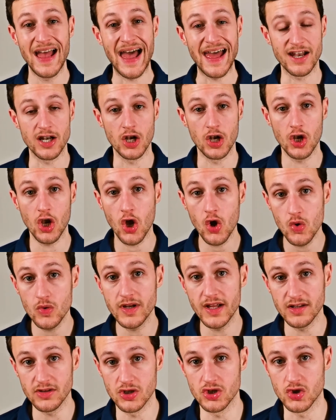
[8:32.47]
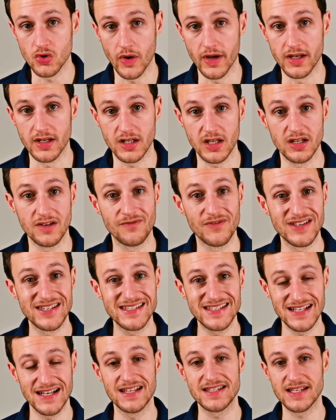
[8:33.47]
and loading the joint can
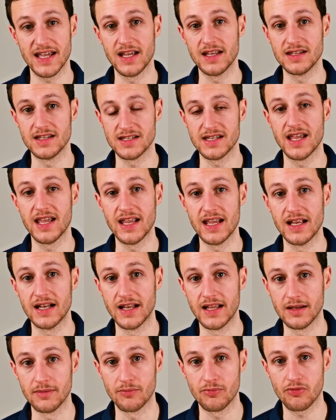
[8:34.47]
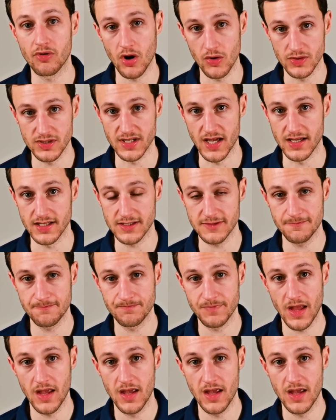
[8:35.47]
facilitate this healing process.